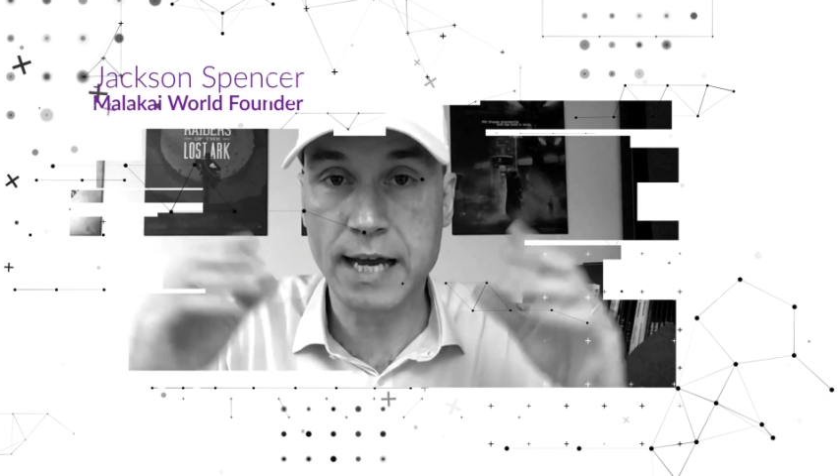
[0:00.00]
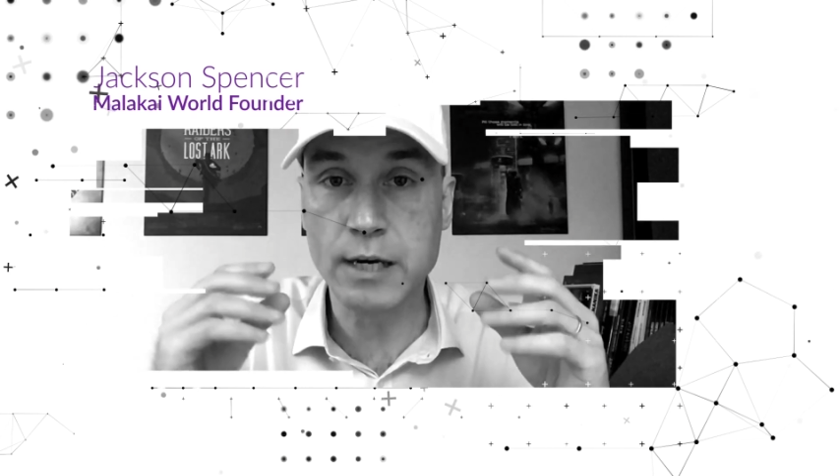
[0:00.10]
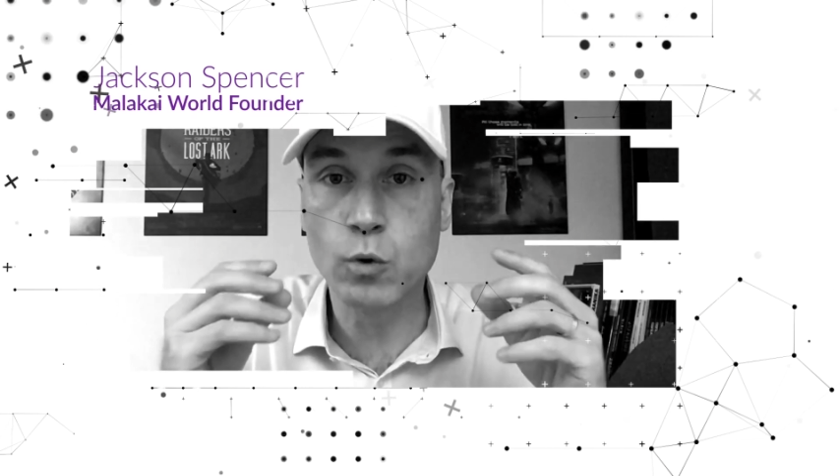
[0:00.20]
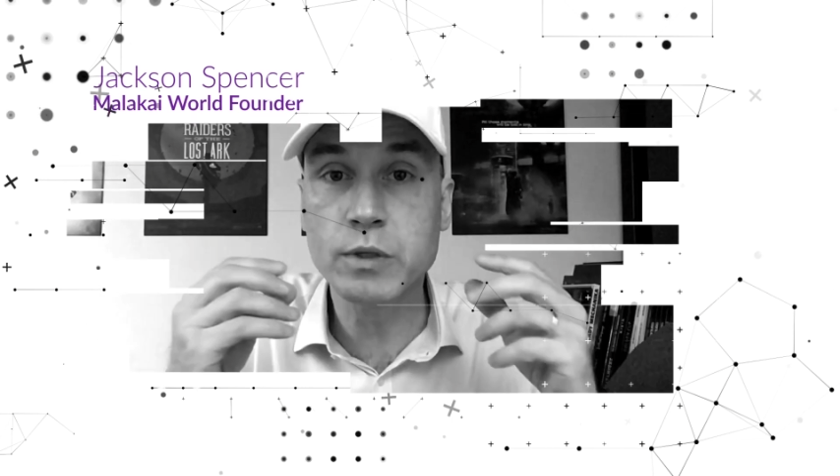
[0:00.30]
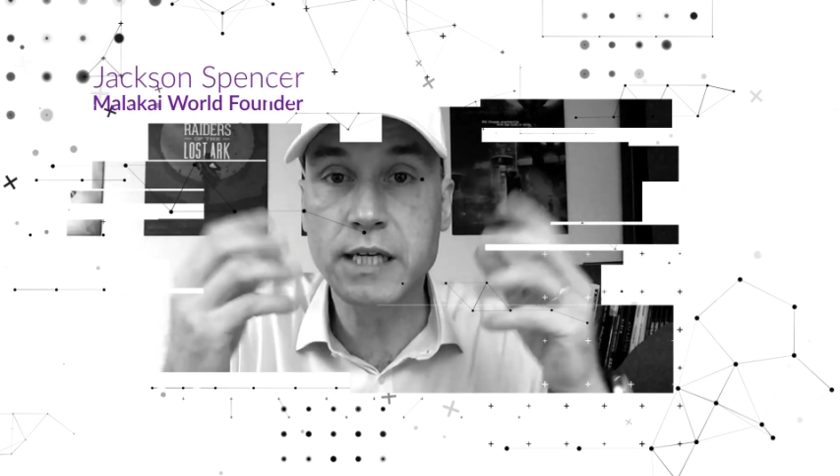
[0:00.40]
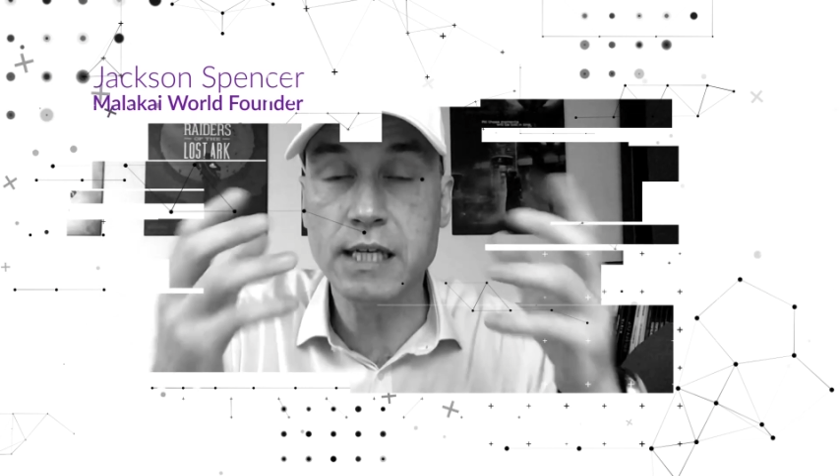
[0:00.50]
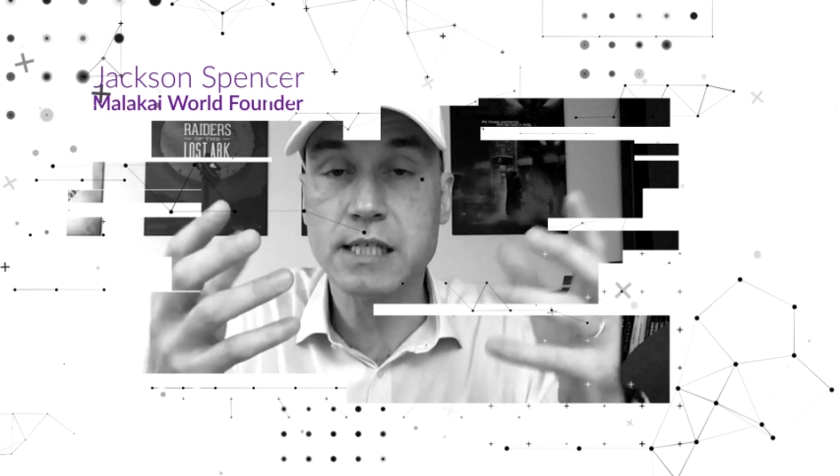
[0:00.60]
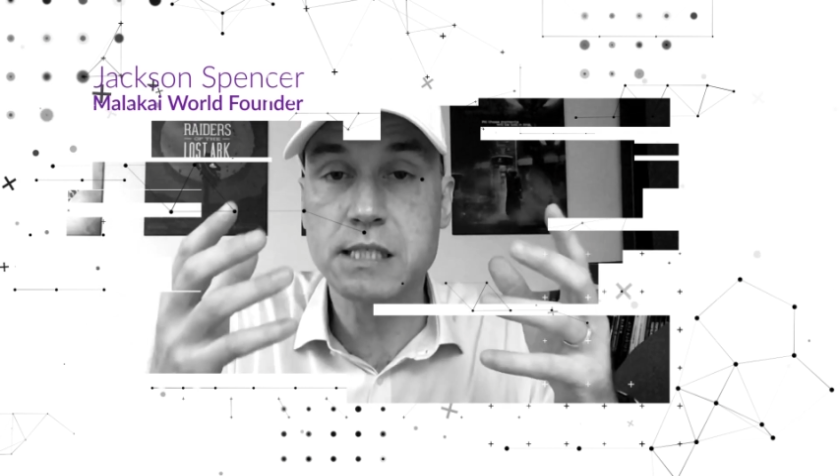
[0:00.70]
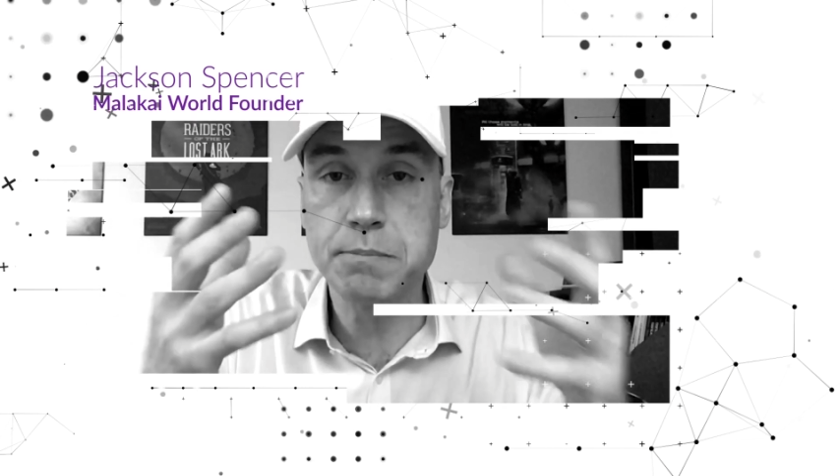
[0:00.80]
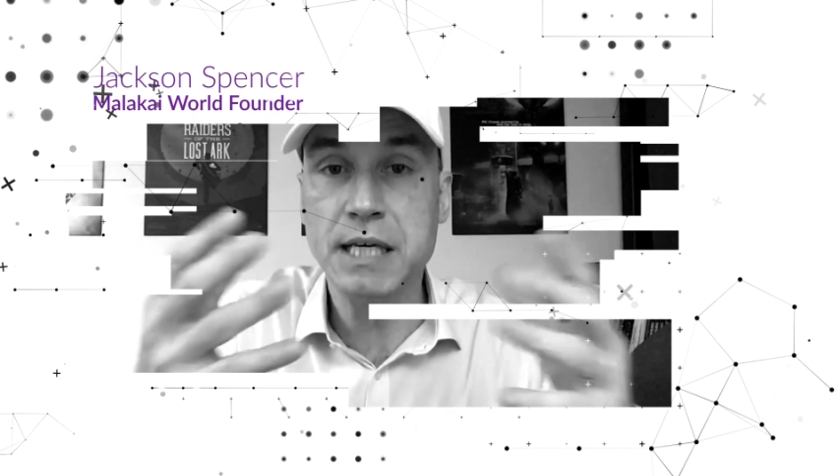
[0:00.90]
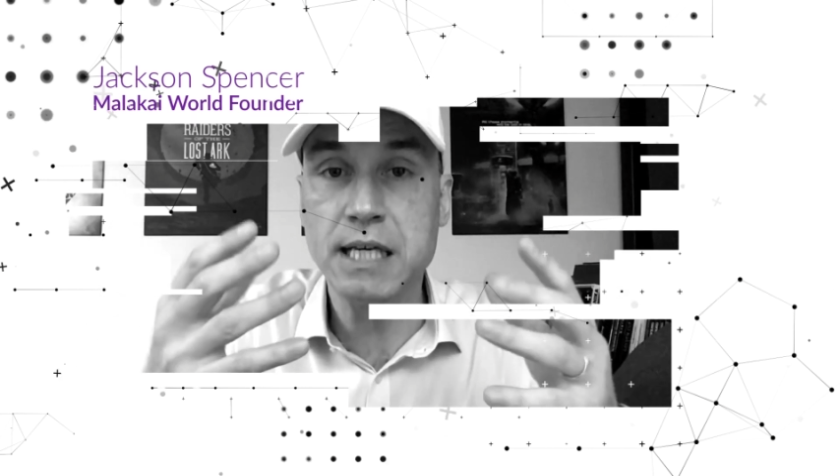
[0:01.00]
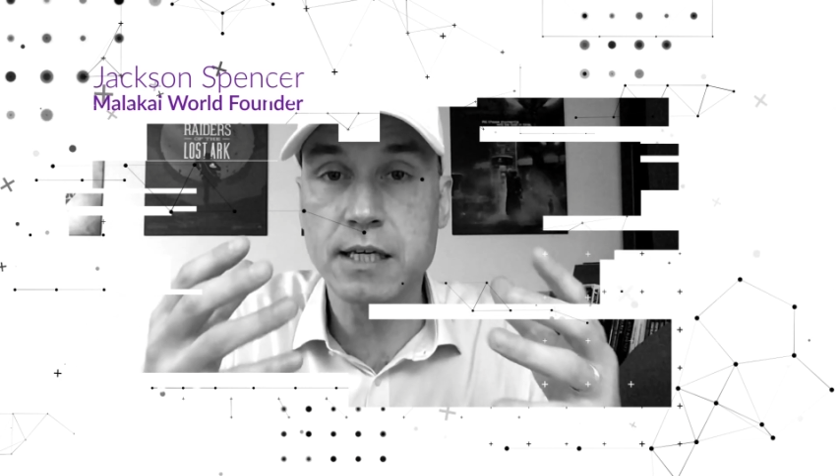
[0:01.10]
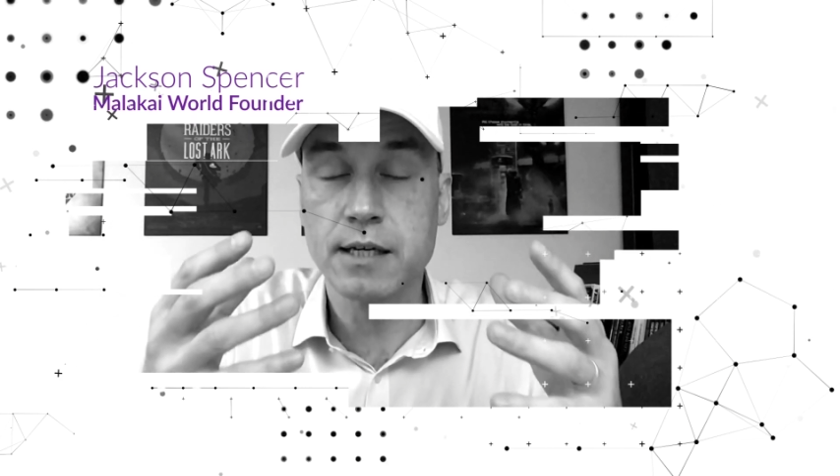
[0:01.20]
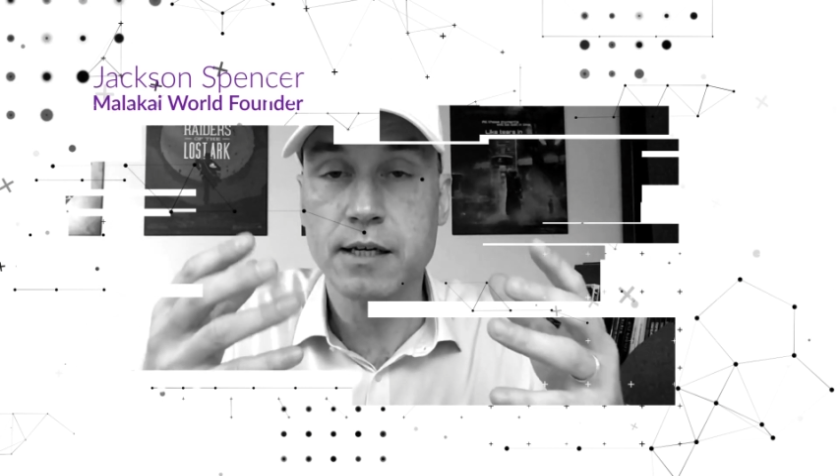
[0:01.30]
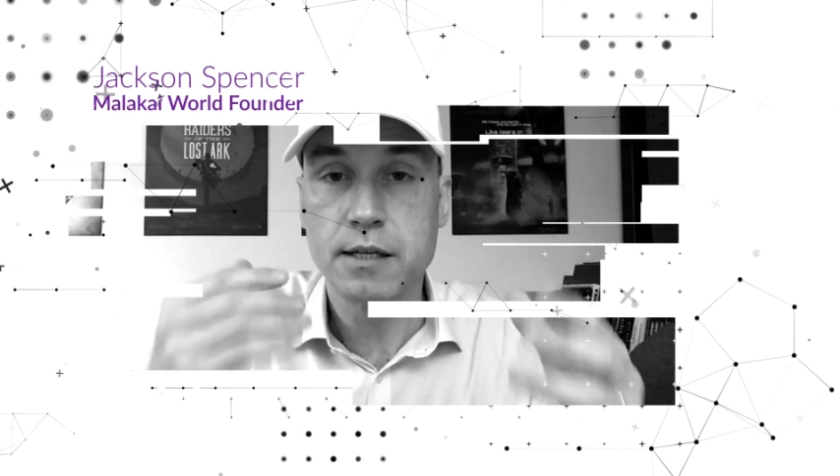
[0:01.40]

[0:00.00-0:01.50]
and only speak